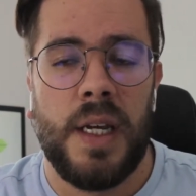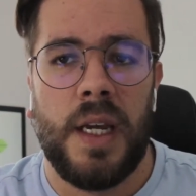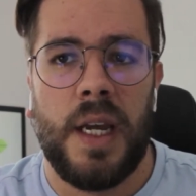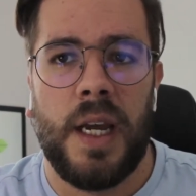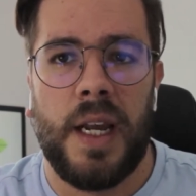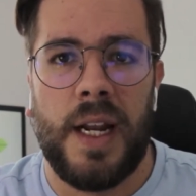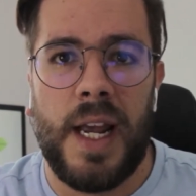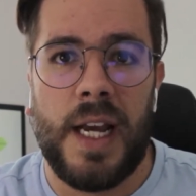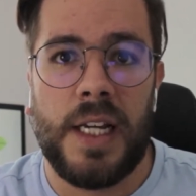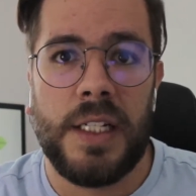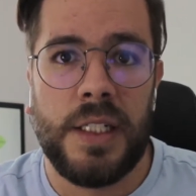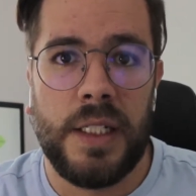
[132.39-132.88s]

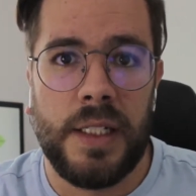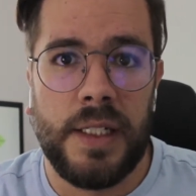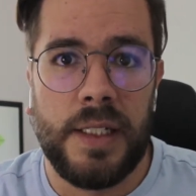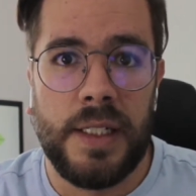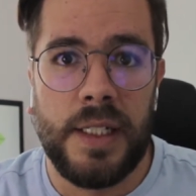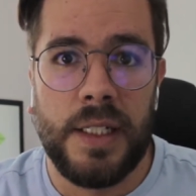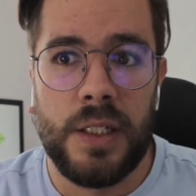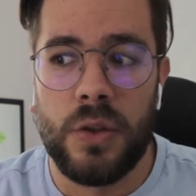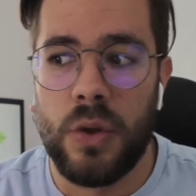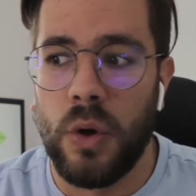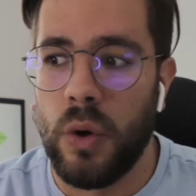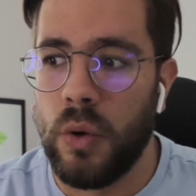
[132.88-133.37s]
And I actually
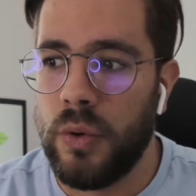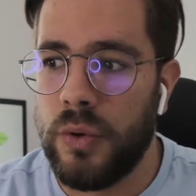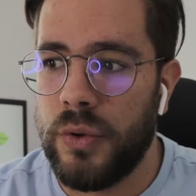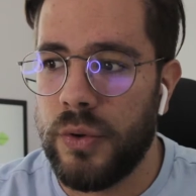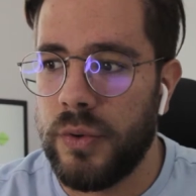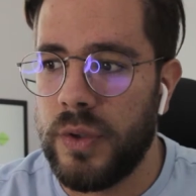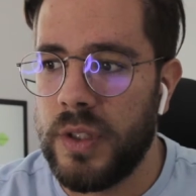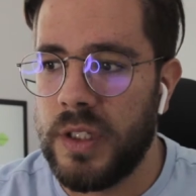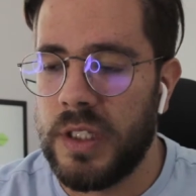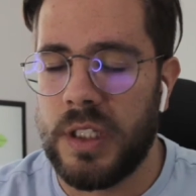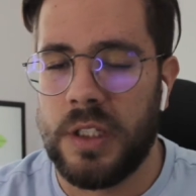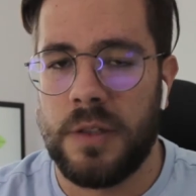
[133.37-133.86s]
did go through
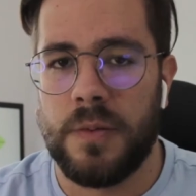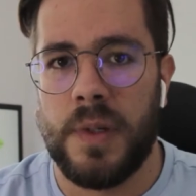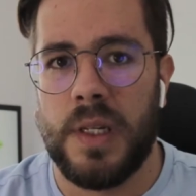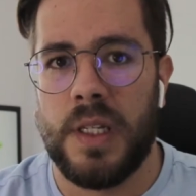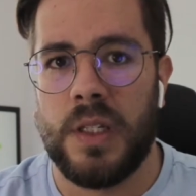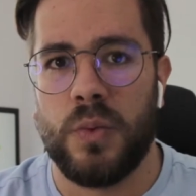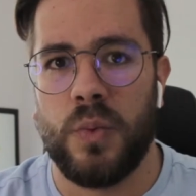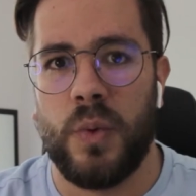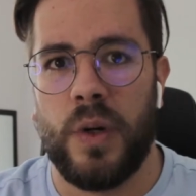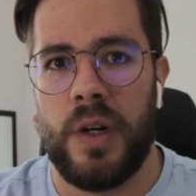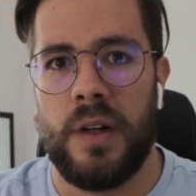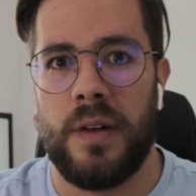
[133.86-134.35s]
this
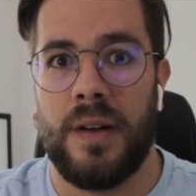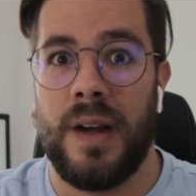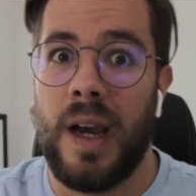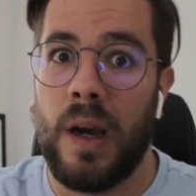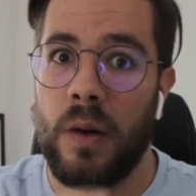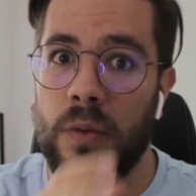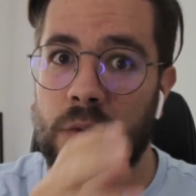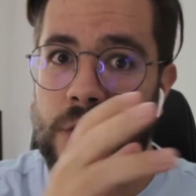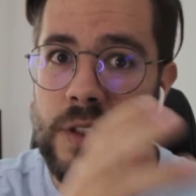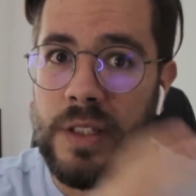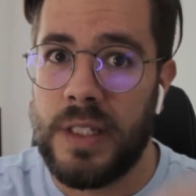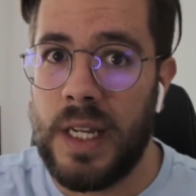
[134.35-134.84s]
experience where I
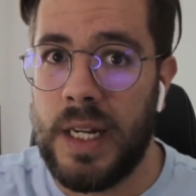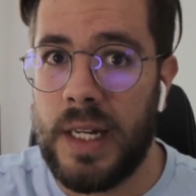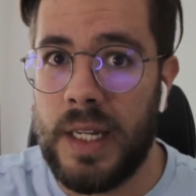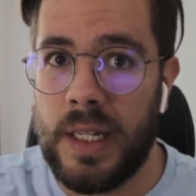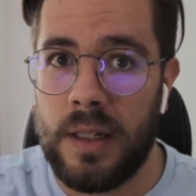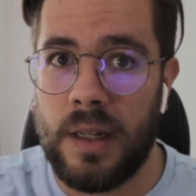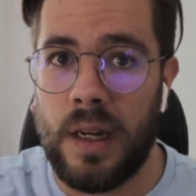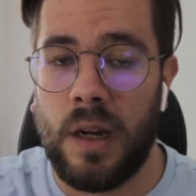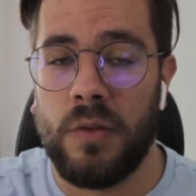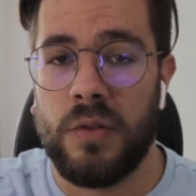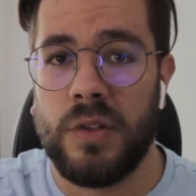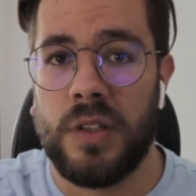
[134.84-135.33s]
was
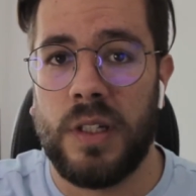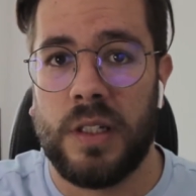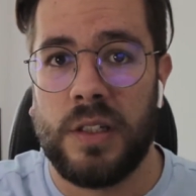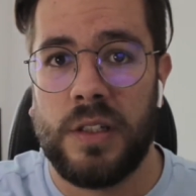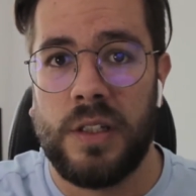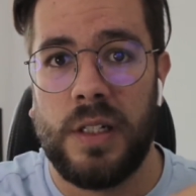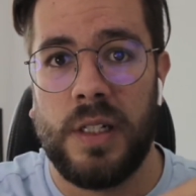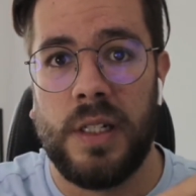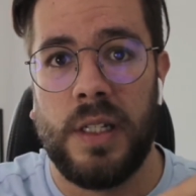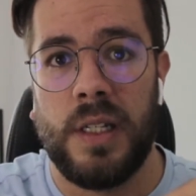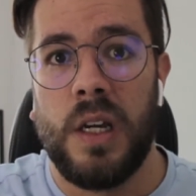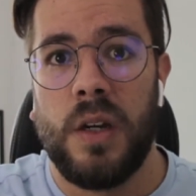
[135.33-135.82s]
selling, I was
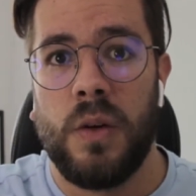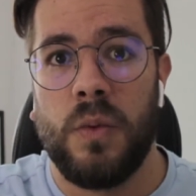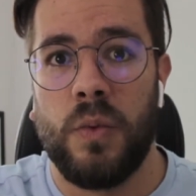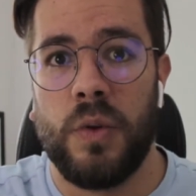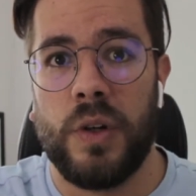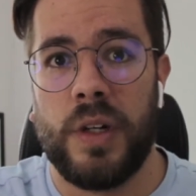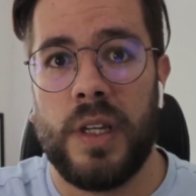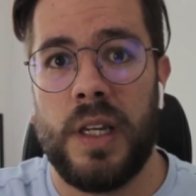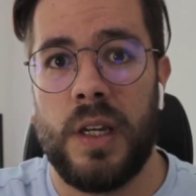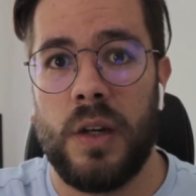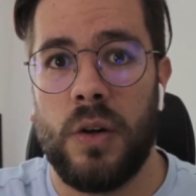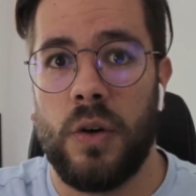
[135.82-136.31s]
actually
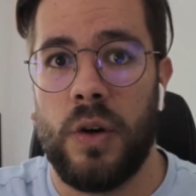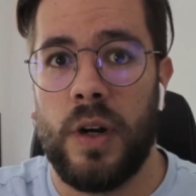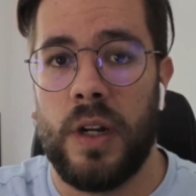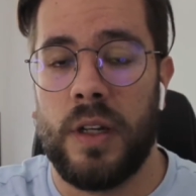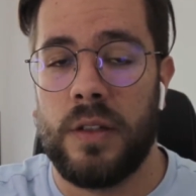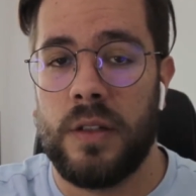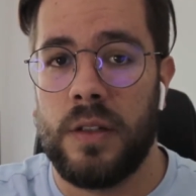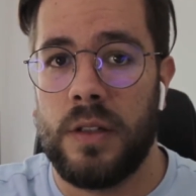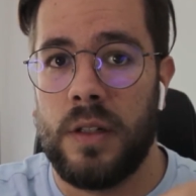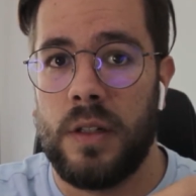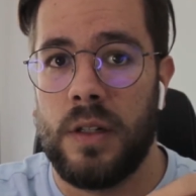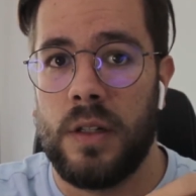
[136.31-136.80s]
working on
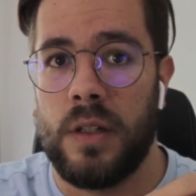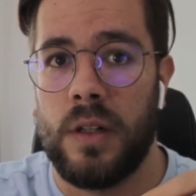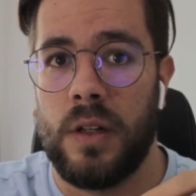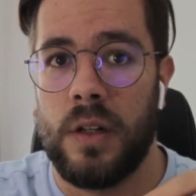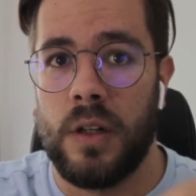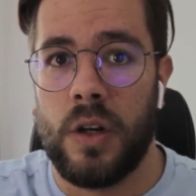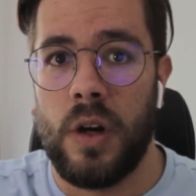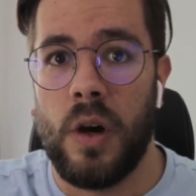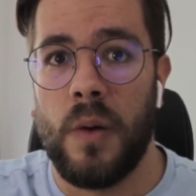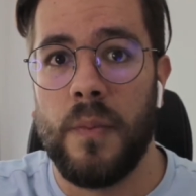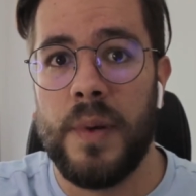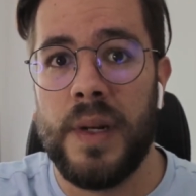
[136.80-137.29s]
a
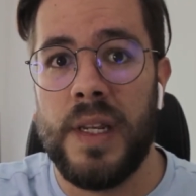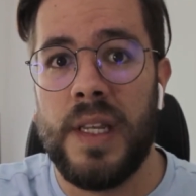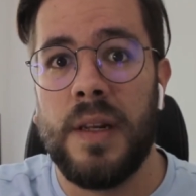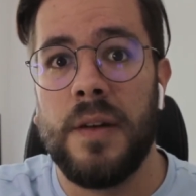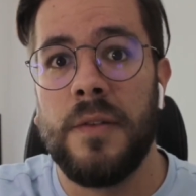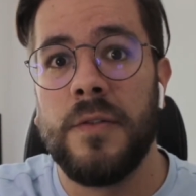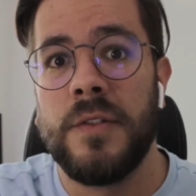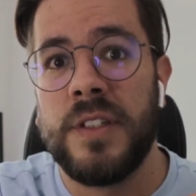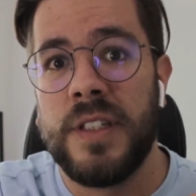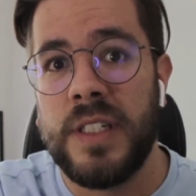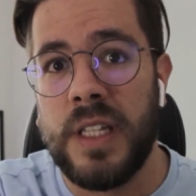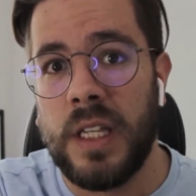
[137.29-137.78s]
company
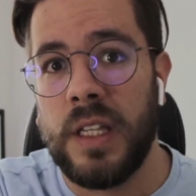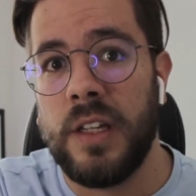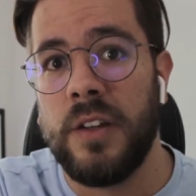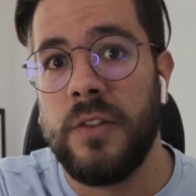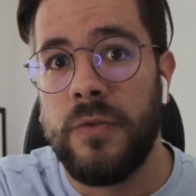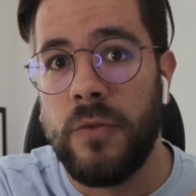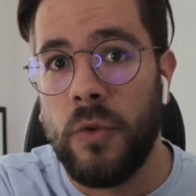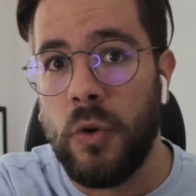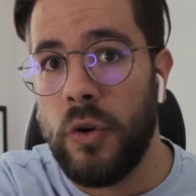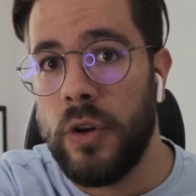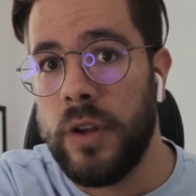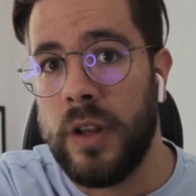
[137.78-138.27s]
and selling
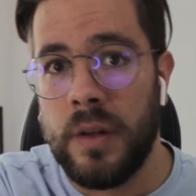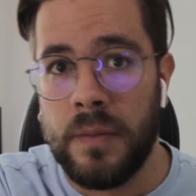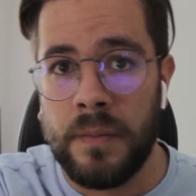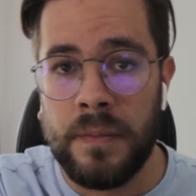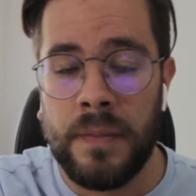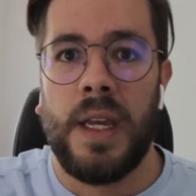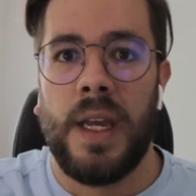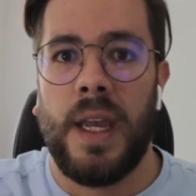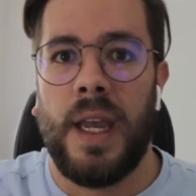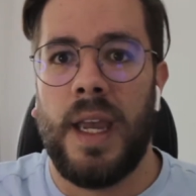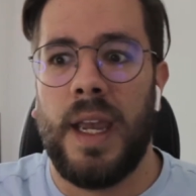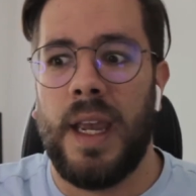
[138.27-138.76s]
for them,
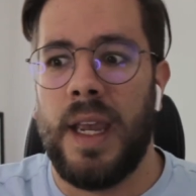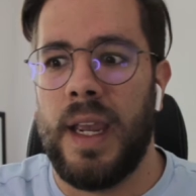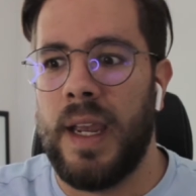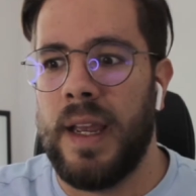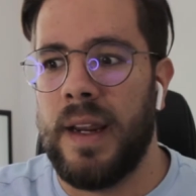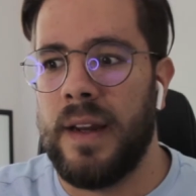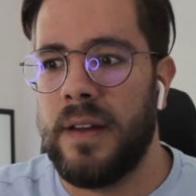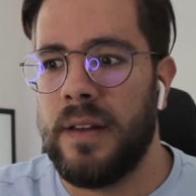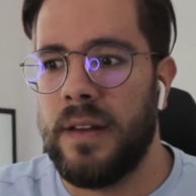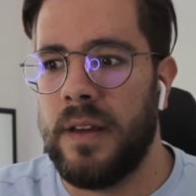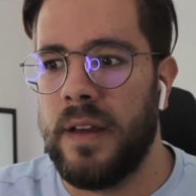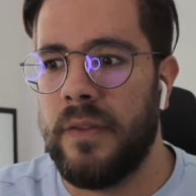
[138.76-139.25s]

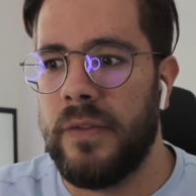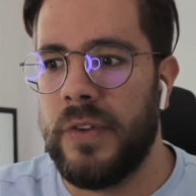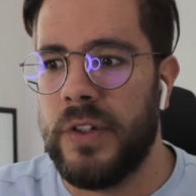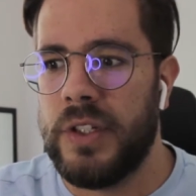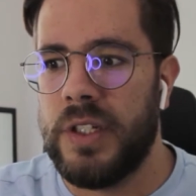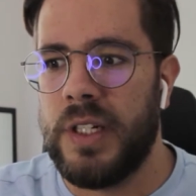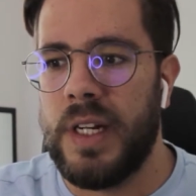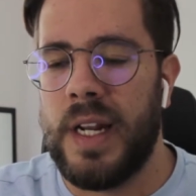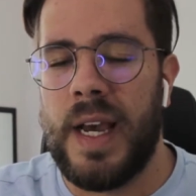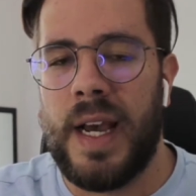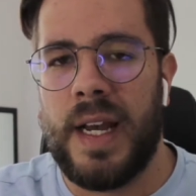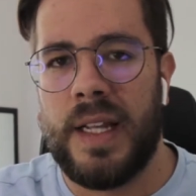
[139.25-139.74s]
and
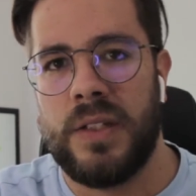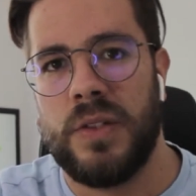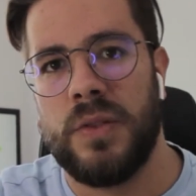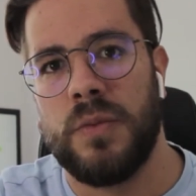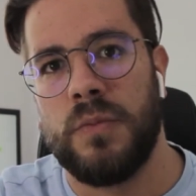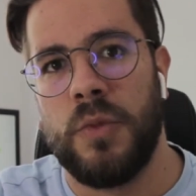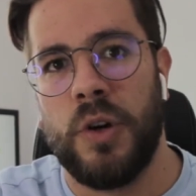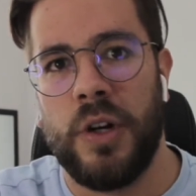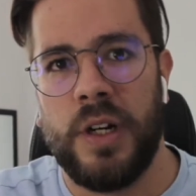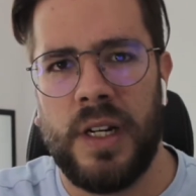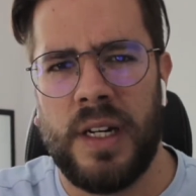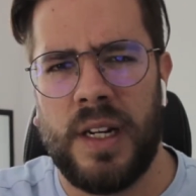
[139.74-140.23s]
eventually I had some
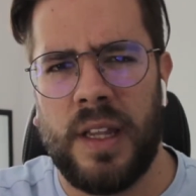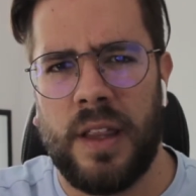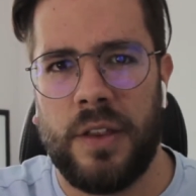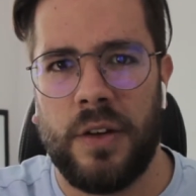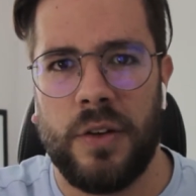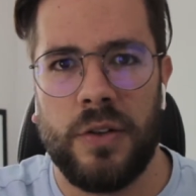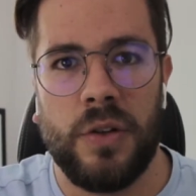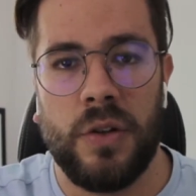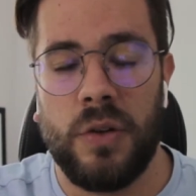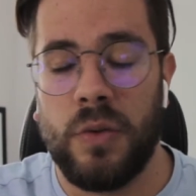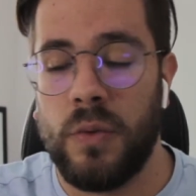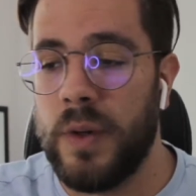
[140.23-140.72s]
money and I
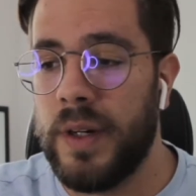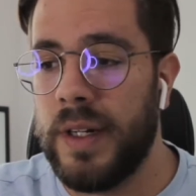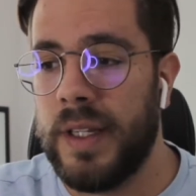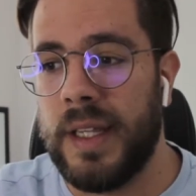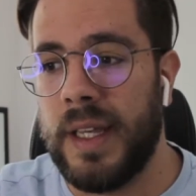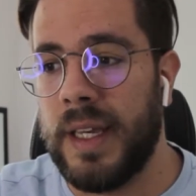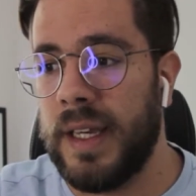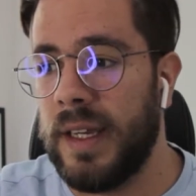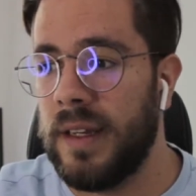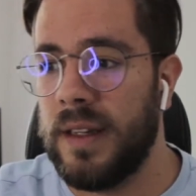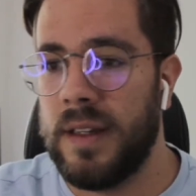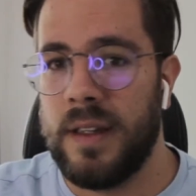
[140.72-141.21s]
thought, you know what,
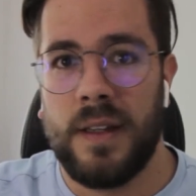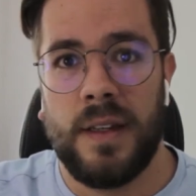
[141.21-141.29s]
I'm